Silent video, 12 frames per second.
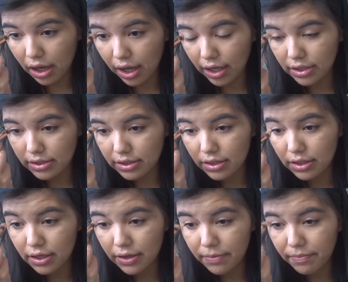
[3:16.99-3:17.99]
as
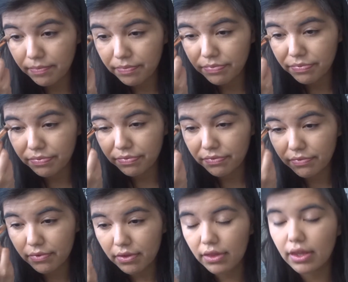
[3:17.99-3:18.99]

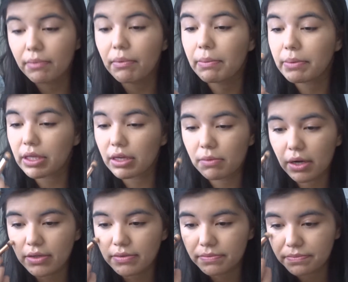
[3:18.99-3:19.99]
the Maybelline one.